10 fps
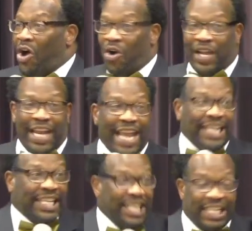oh, that
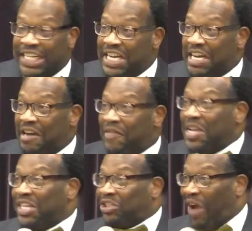ain't
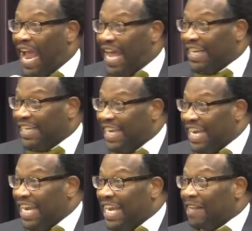enough, try it
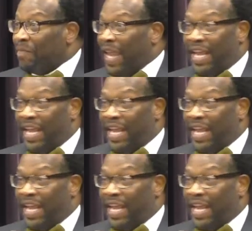again.